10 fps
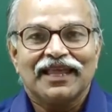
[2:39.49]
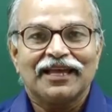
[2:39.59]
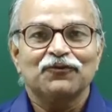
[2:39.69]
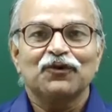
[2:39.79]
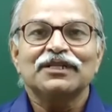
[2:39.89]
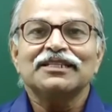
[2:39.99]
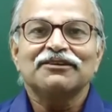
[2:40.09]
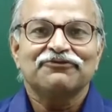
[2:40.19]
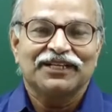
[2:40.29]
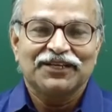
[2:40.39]
and what is
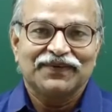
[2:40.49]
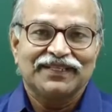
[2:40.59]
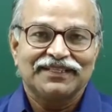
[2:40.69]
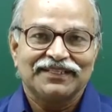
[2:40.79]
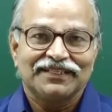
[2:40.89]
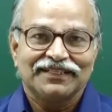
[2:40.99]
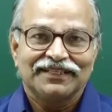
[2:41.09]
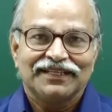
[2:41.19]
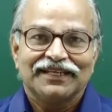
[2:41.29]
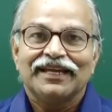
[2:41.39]
the frequency
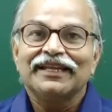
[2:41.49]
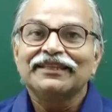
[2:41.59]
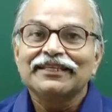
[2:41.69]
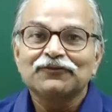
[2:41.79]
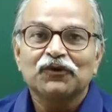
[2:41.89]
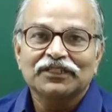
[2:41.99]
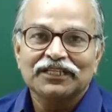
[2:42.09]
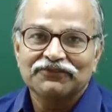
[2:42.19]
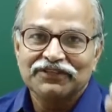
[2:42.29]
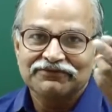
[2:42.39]
in this
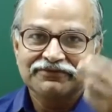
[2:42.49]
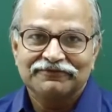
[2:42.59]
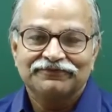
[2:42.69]
water wave?